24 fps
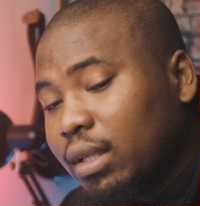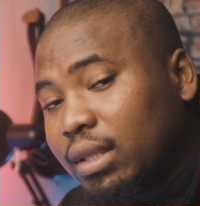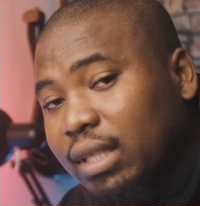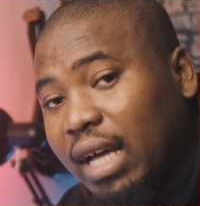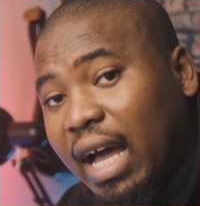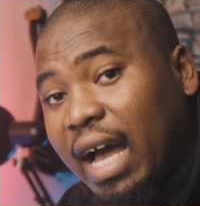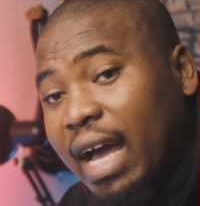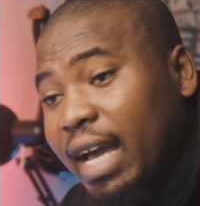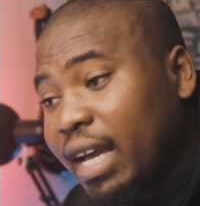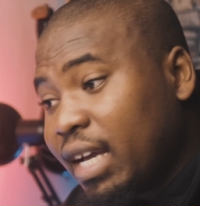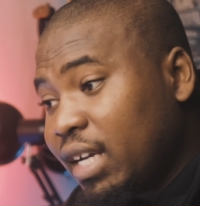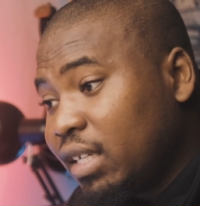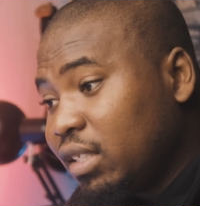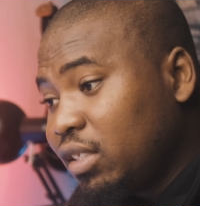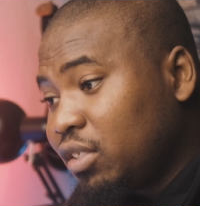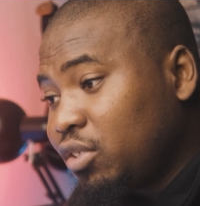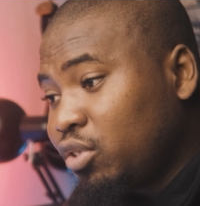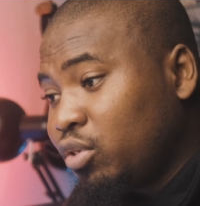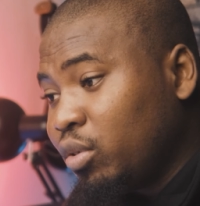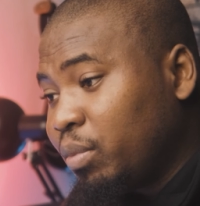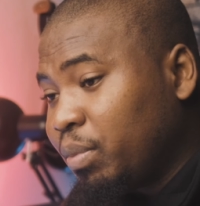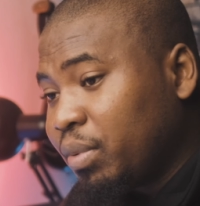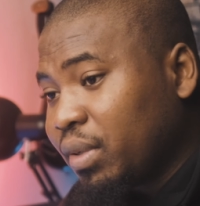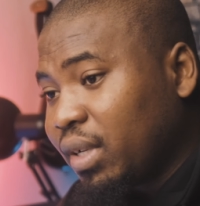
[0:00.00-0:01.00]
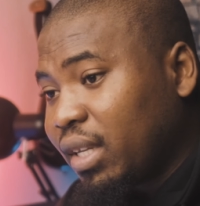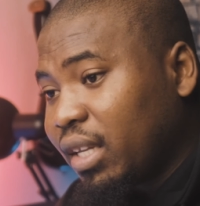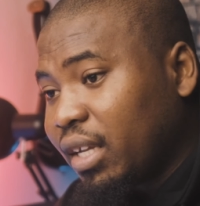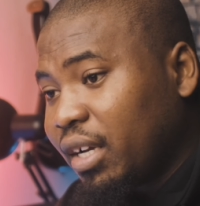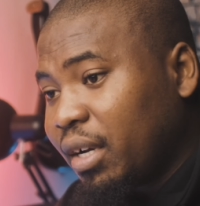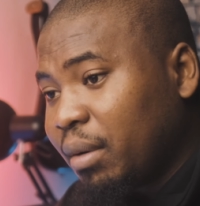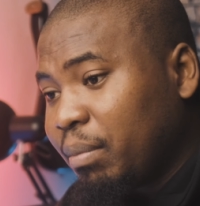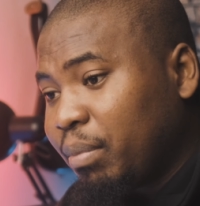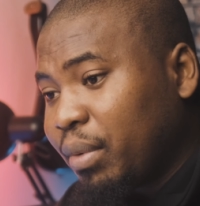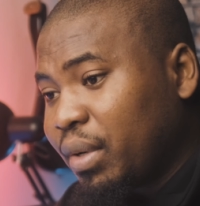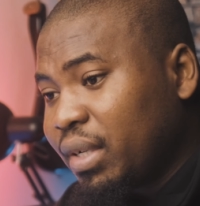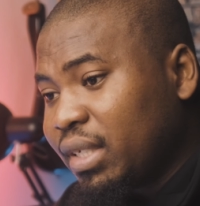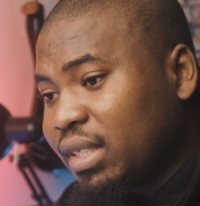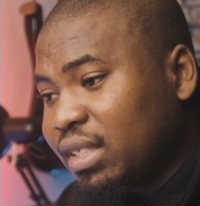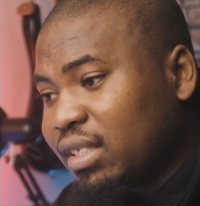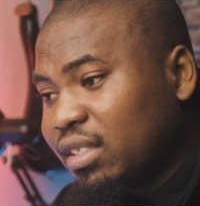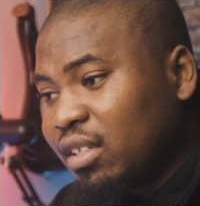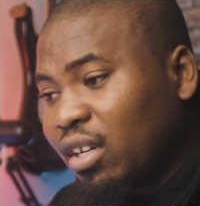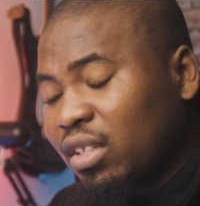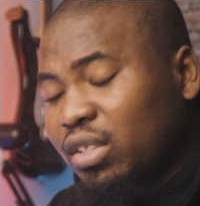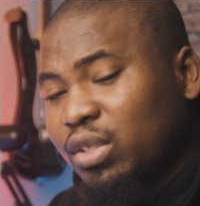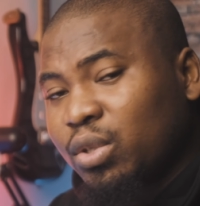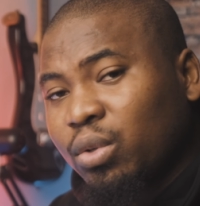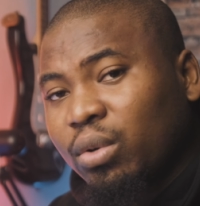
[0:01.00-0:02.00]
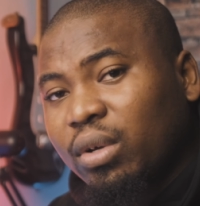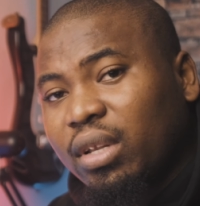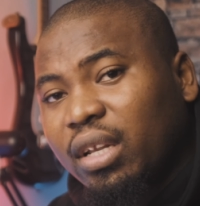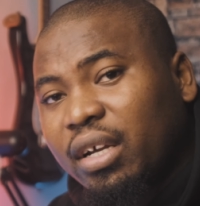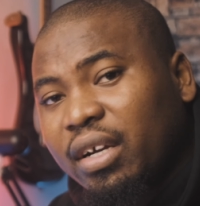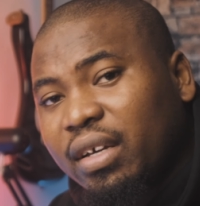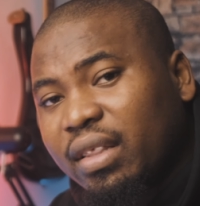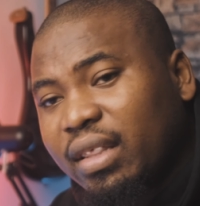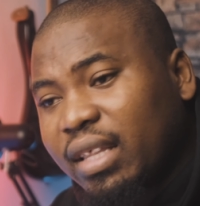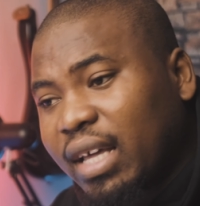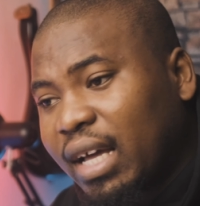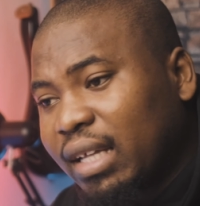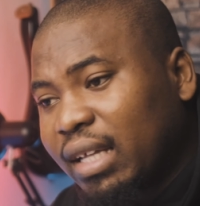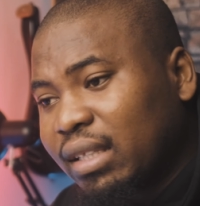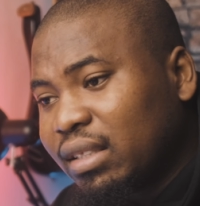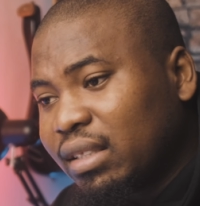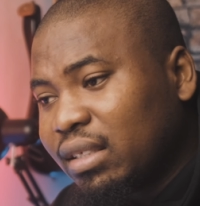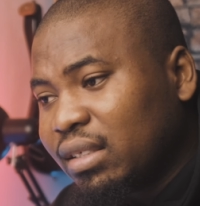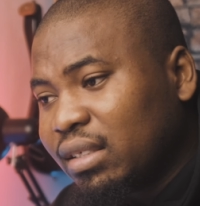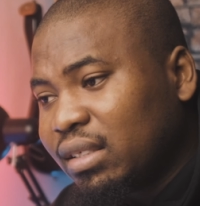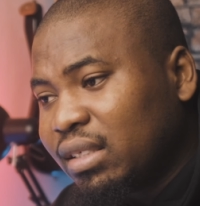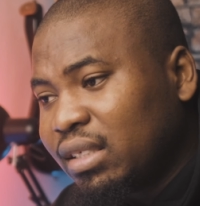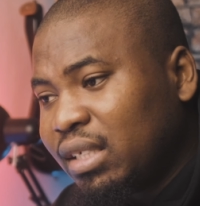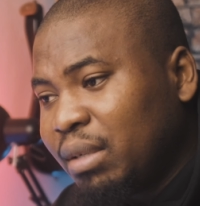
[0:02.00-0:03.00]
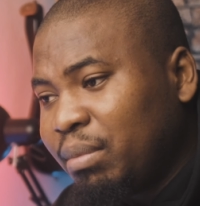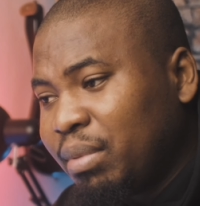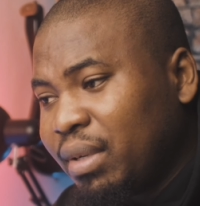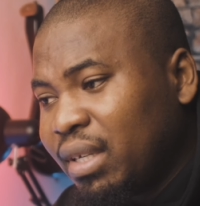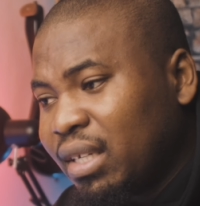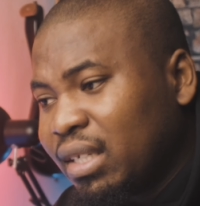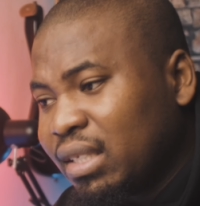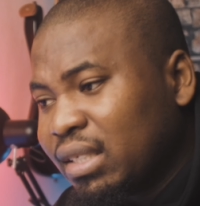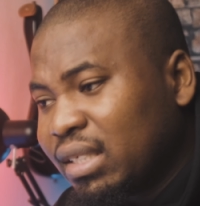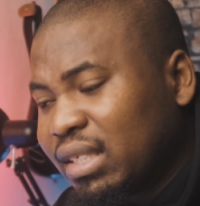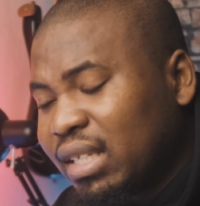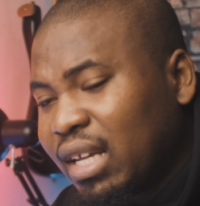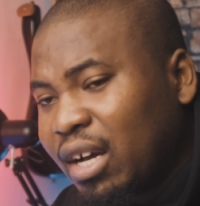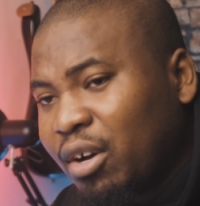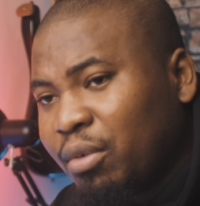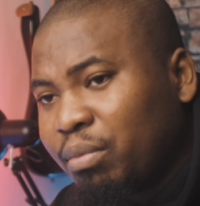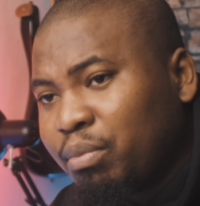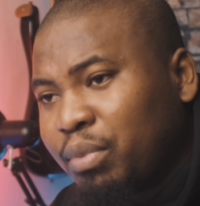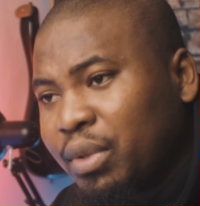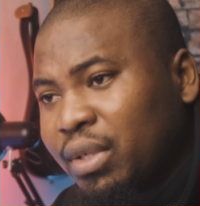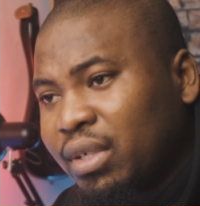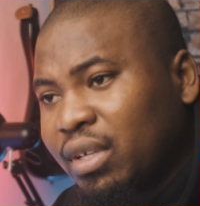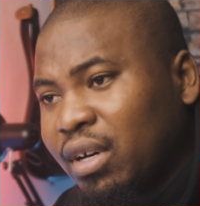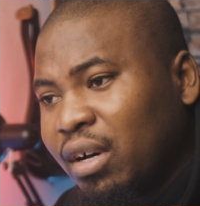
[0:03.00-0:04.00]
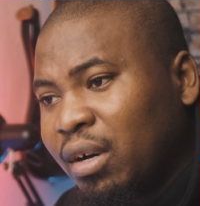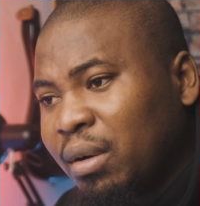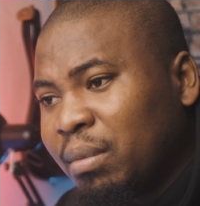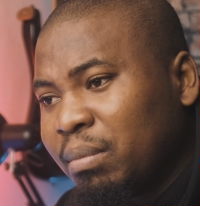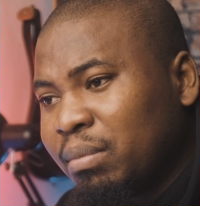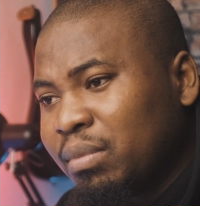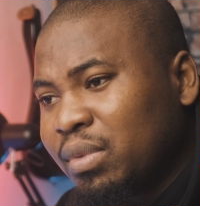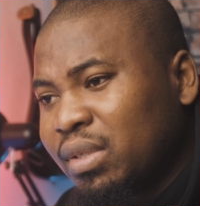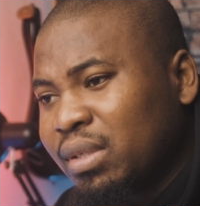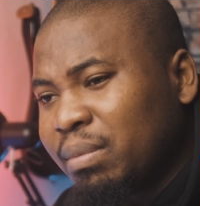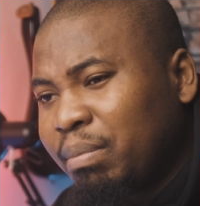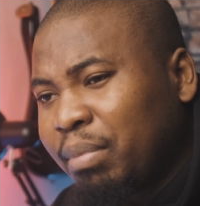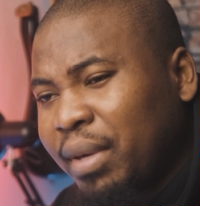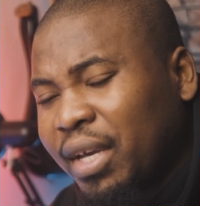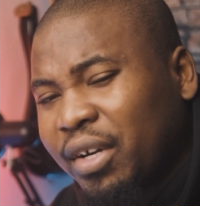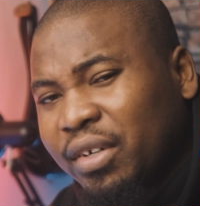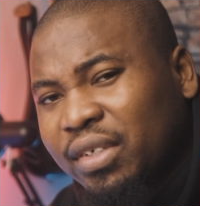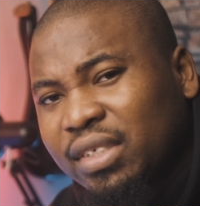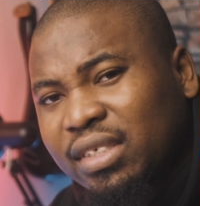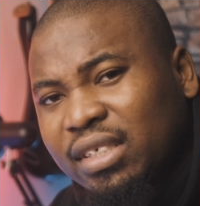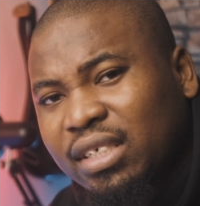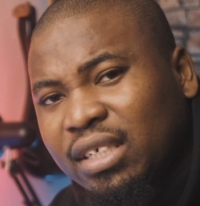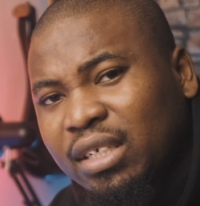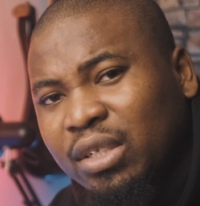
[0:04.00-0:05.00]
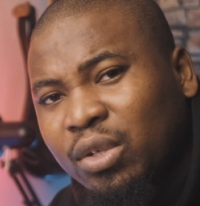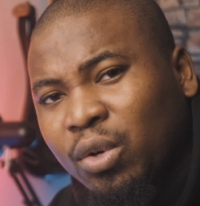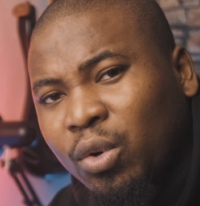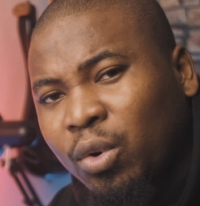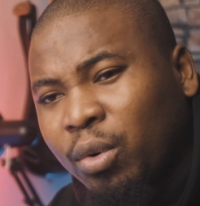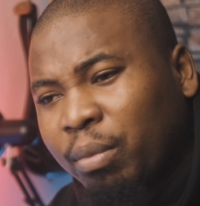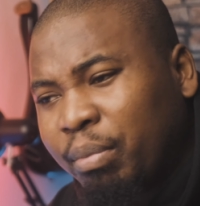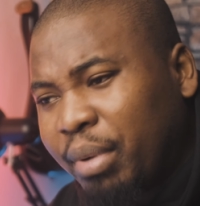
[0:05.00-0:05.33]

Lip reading: The high end is super clear, but it's not so clear that the sibilance now becomes piercing or